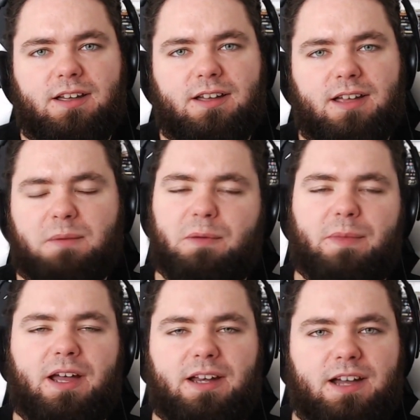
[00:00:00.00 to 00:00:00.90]
get my
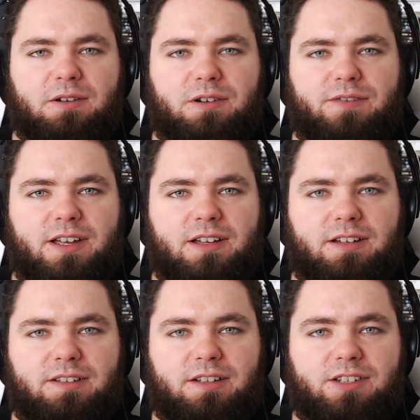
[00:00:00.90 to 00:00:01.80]
mind out of it,
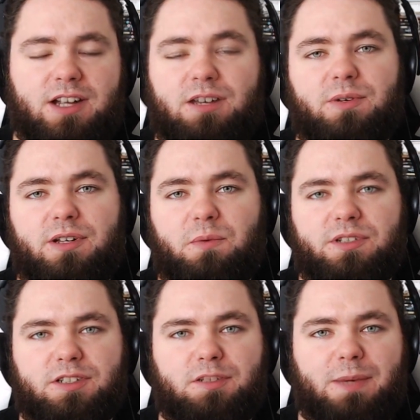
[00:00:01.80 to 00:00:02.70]
because I genuinely
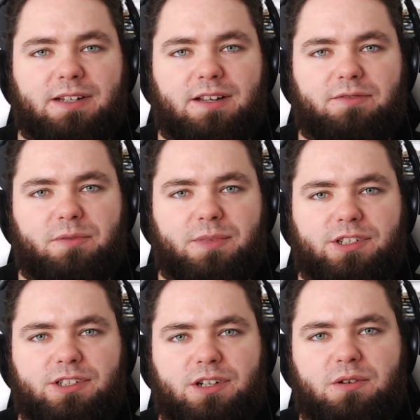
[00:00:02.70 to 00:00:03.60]
wasn't expecting it from
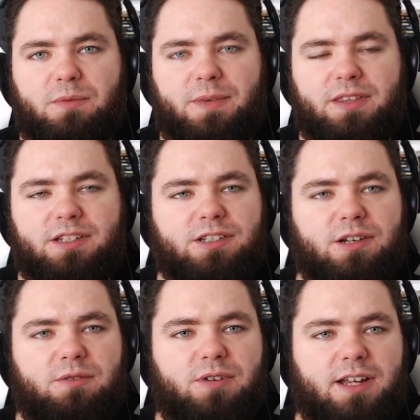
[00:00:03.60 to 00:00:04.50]
this show. I mean, this
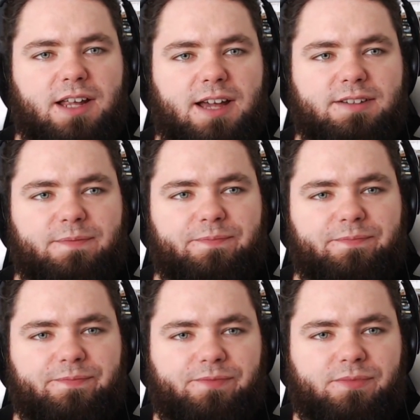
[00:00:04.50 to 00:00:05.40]
show really hasn't...
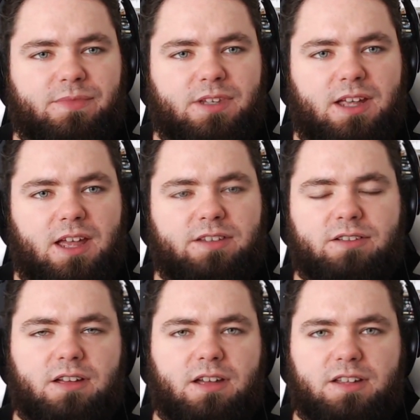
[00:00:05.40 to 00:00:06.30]
It's
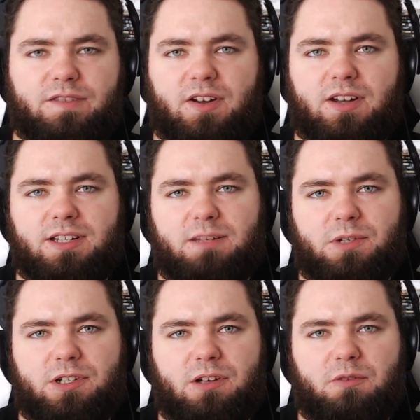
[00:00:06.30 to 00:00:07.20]
a very deep
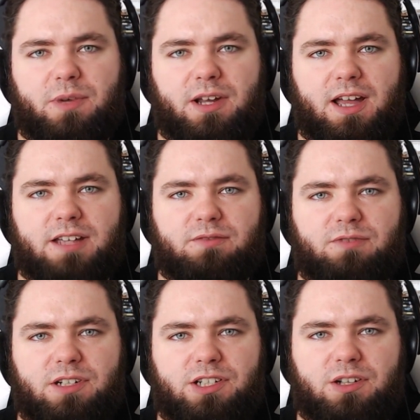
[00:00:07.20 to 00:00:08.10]
show, but it hasn't
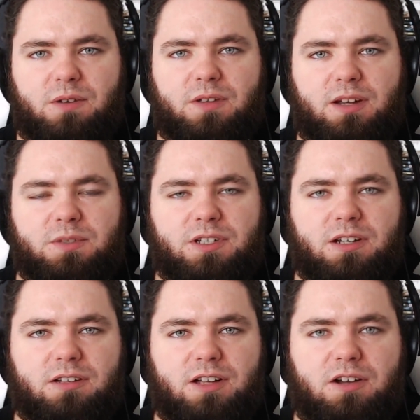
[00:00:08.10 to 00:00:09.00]
really shown that it was going
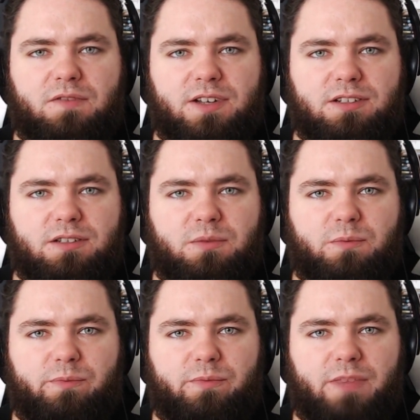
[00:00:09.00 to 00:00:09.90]
to delve into
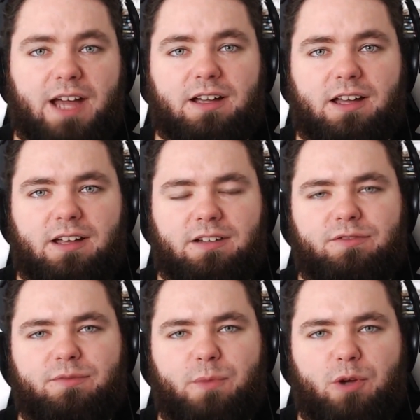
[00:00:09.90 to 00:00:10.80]
that kind
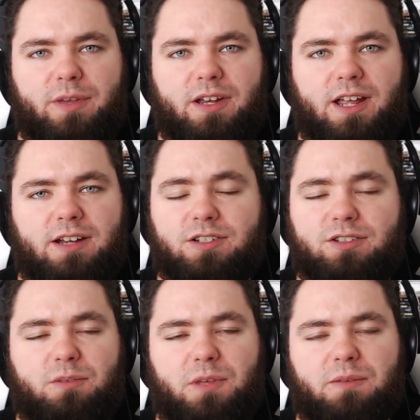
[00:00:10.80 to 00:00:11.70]
of moment, and it just
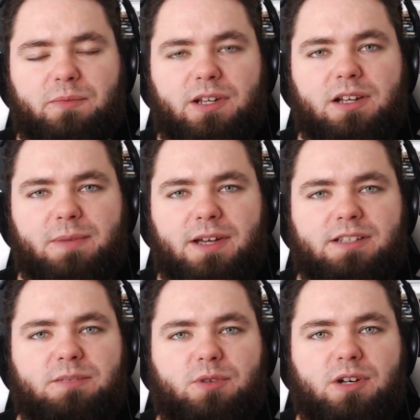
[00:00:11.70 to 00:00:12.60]
took me completely by
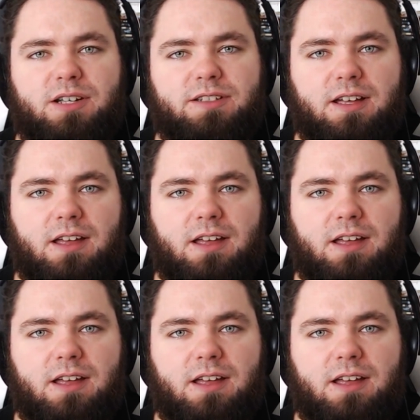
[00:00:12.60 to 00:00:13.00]
surprise.